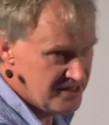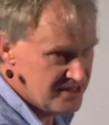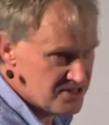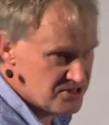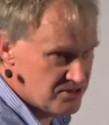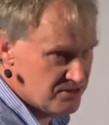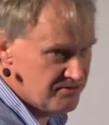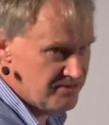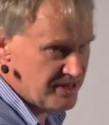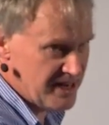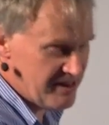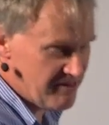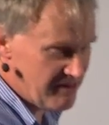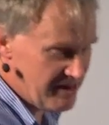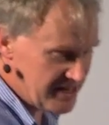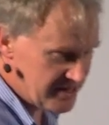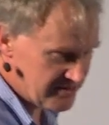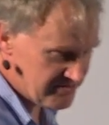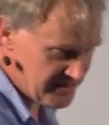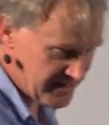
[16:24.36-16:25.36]
So a
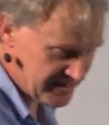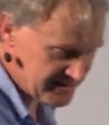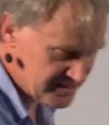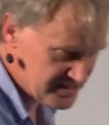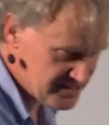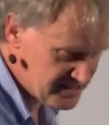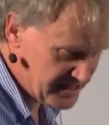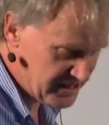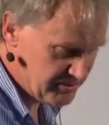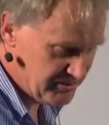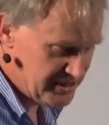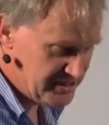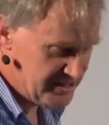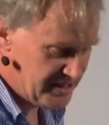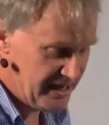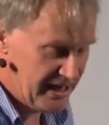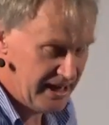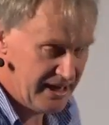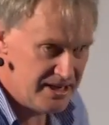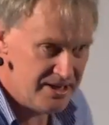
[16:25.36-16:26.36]
virally infected cell will
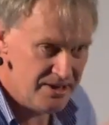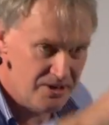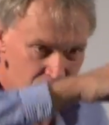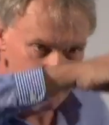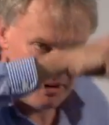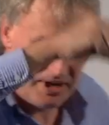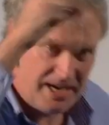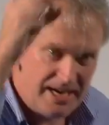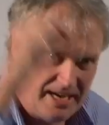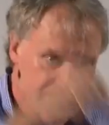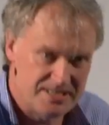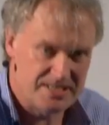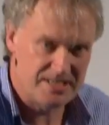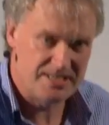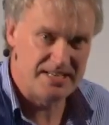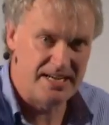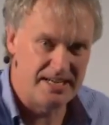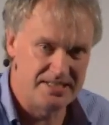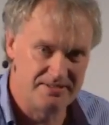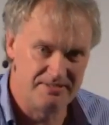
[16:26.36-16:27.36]
die when ASK
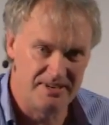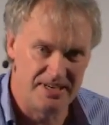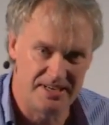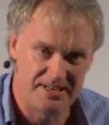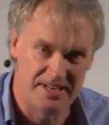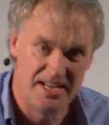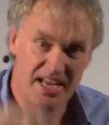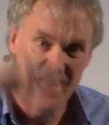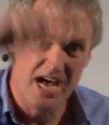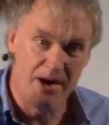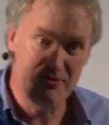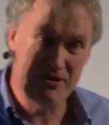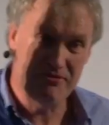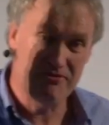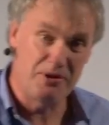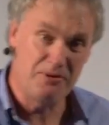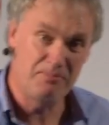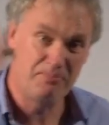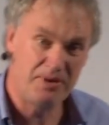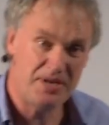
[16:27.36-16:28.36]
is activated. And we
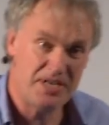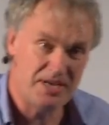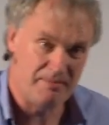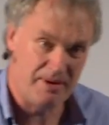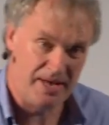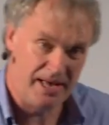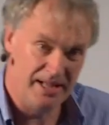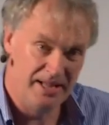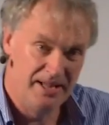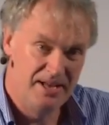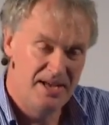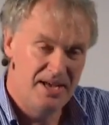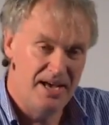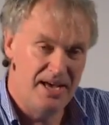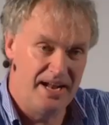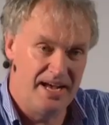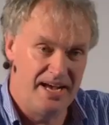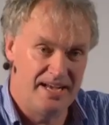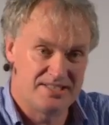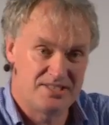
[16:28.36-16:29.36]
found PML
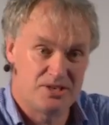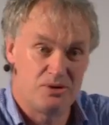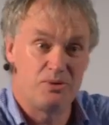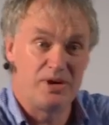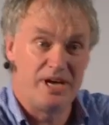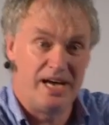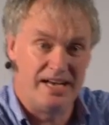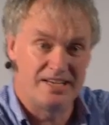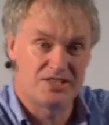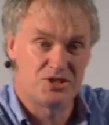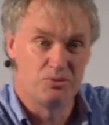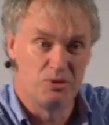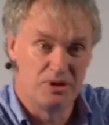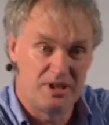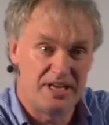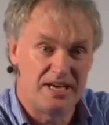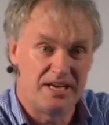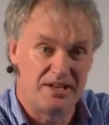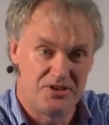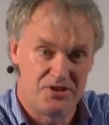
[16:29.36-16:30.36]
and ASK. We asked, would
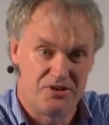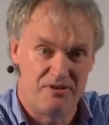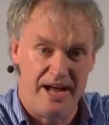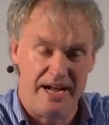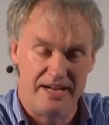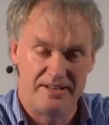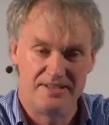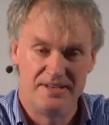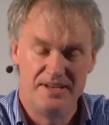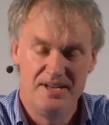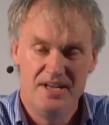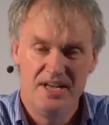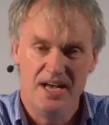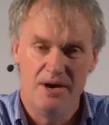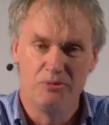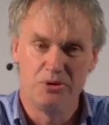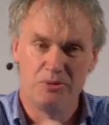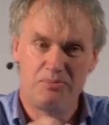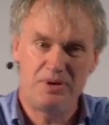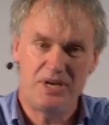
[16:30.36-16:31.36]
they interact?
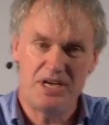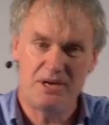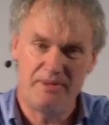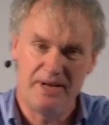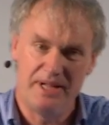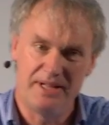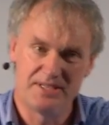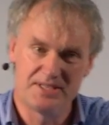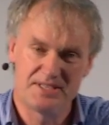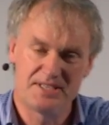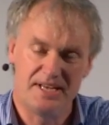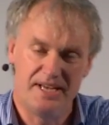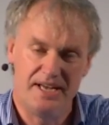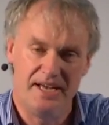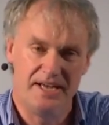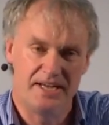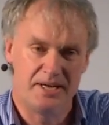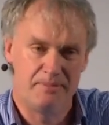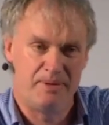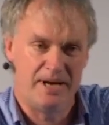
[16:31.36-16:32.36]
And would PML's
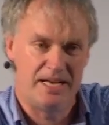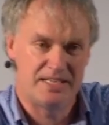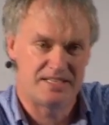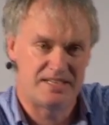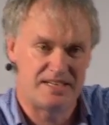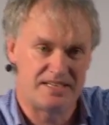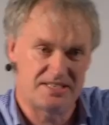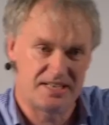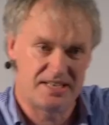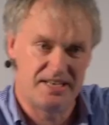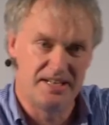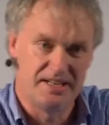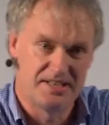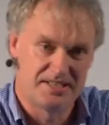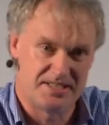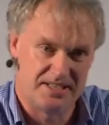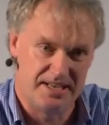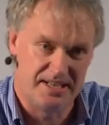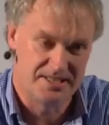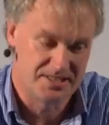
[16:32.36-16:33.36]
capacity to kill
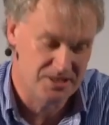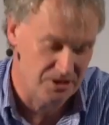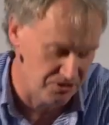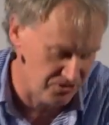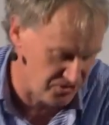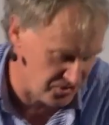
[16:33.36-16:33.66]
cells go